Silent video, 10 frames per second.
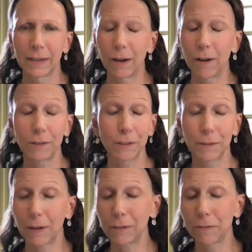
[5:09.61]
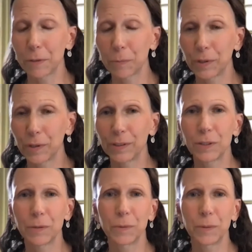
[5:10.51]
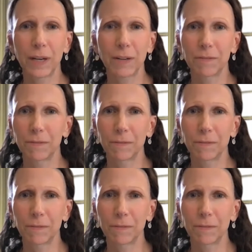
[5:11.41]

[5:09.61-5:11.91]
all, all over the world who had